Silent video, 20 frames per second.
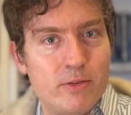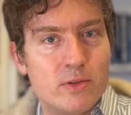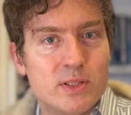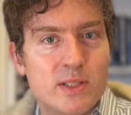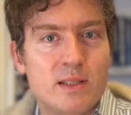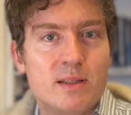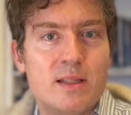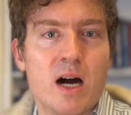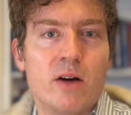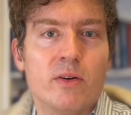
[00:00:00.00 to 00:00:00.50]
if you
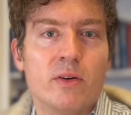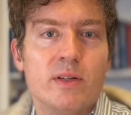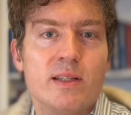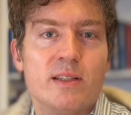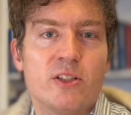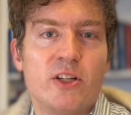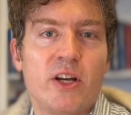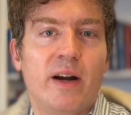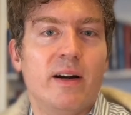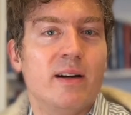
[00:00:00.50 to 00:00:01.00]
sit down on
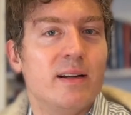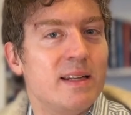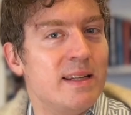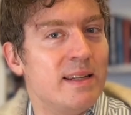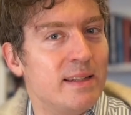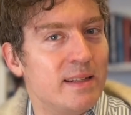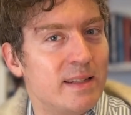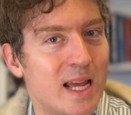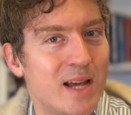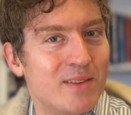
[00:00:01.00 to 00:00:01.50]
this chair,
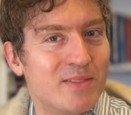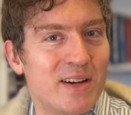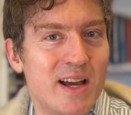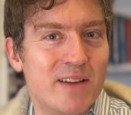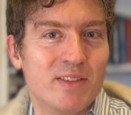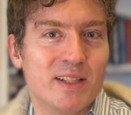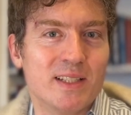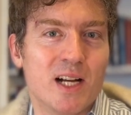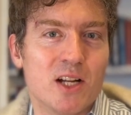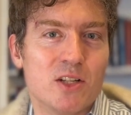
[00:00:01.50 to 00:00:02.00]
never
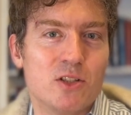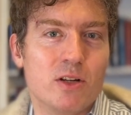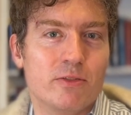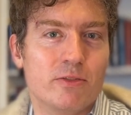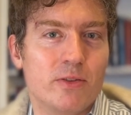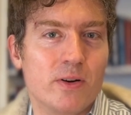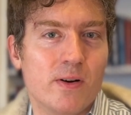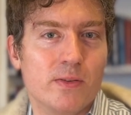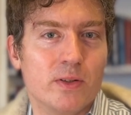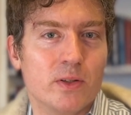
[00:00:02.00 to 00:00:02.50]
ever touch your
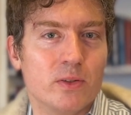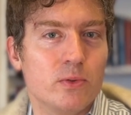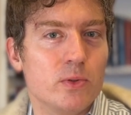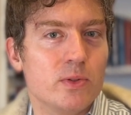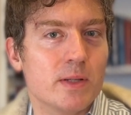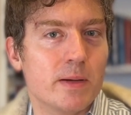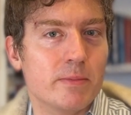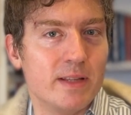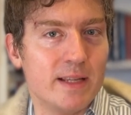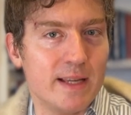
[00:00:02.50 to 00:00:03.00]
phone or
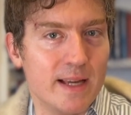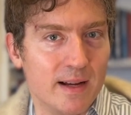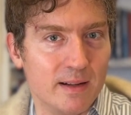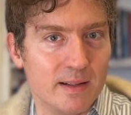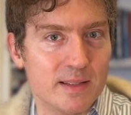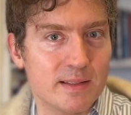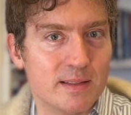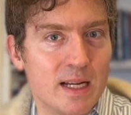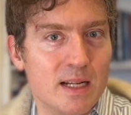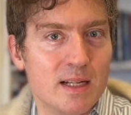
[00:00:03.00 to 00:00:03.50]
do something
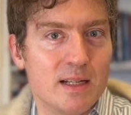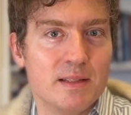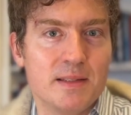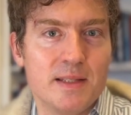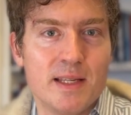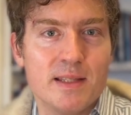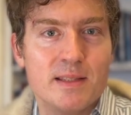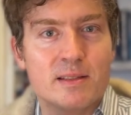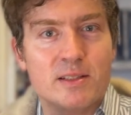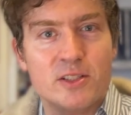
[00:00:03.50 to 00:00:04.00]
else.
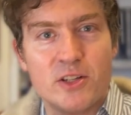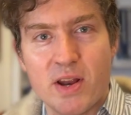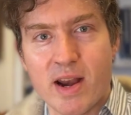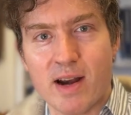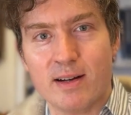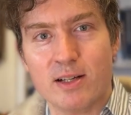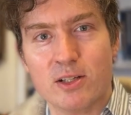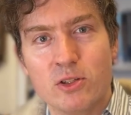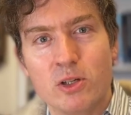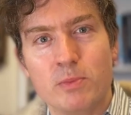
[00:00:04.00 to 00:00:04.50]
This
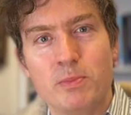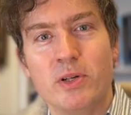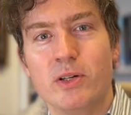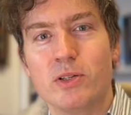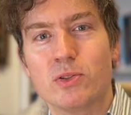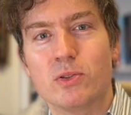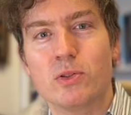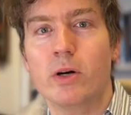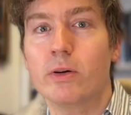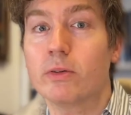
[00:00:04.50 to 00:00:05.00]
chair should be
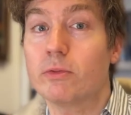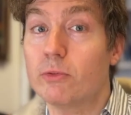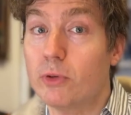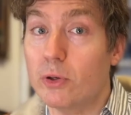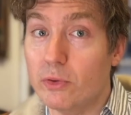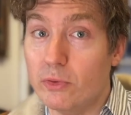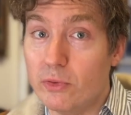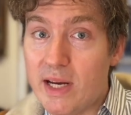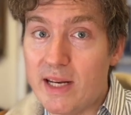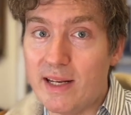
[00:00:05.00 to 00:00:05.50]
reserved
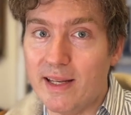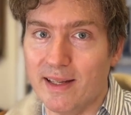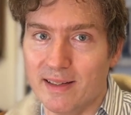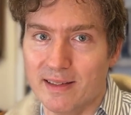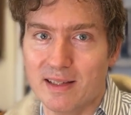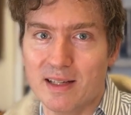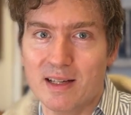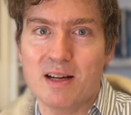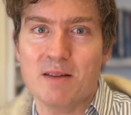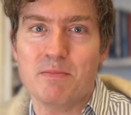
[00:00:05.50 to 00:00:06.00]
for
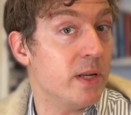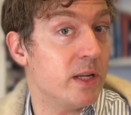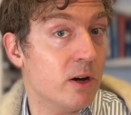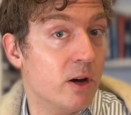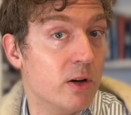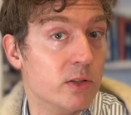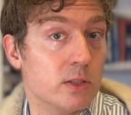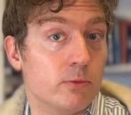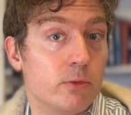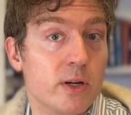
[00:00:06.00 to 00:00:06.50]
reading.
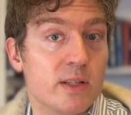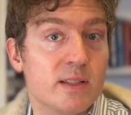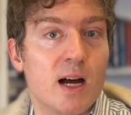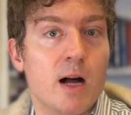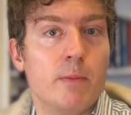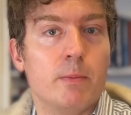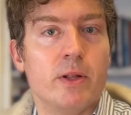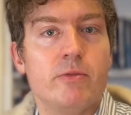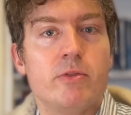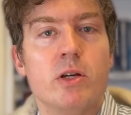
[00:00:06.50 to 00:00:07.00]
Because, for
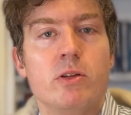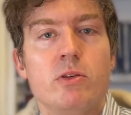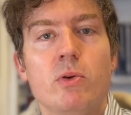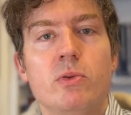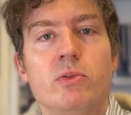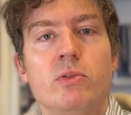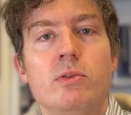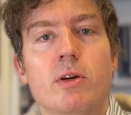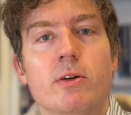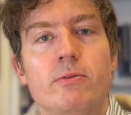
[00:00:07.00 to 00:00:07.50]
example, if you're
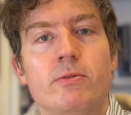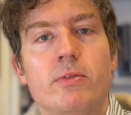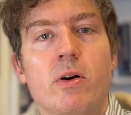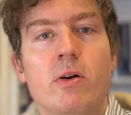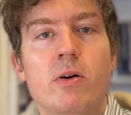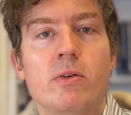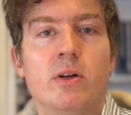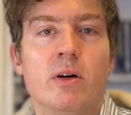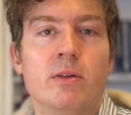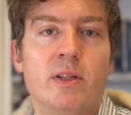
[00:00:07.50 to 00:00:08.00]
using your
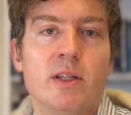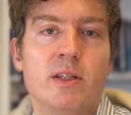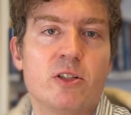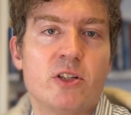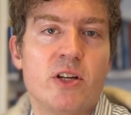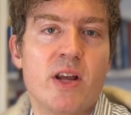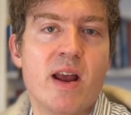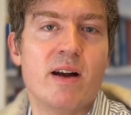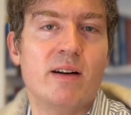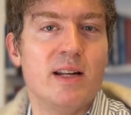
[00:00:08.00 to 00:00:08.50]
phone on this
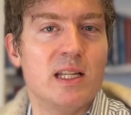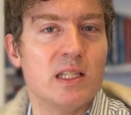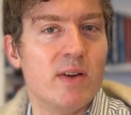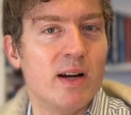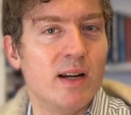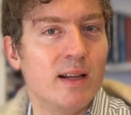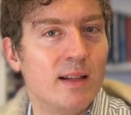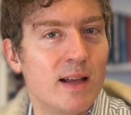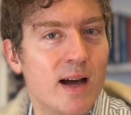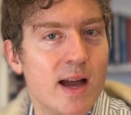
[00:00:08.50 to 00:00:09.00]
chair, it's
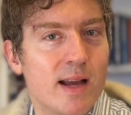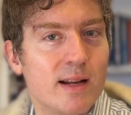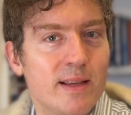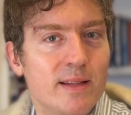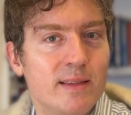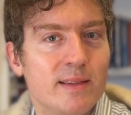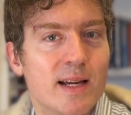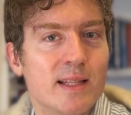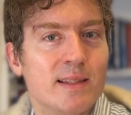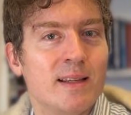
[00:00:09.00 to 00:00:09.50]
very
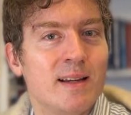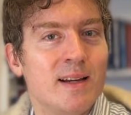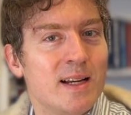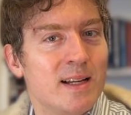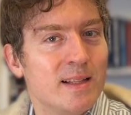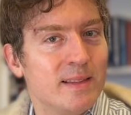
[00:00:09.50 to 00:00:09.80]
likely that